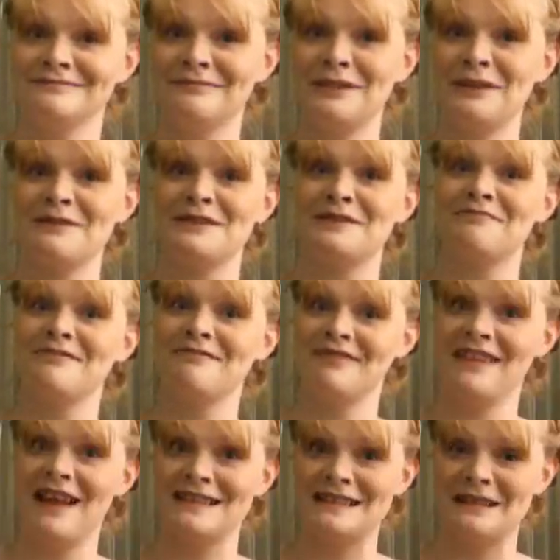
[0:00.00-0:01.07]
When it was
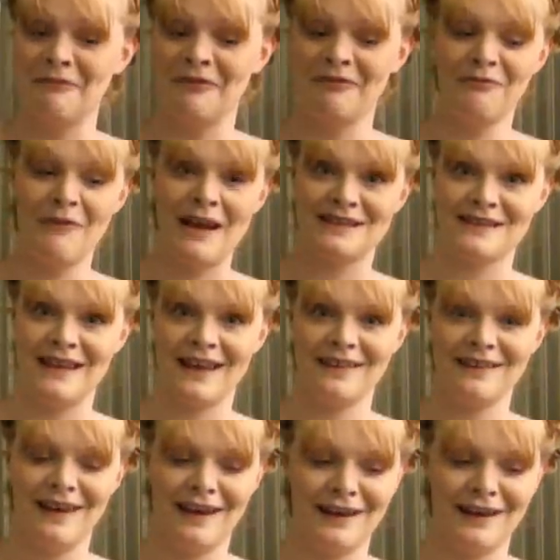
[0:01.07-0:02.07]
less than waist length,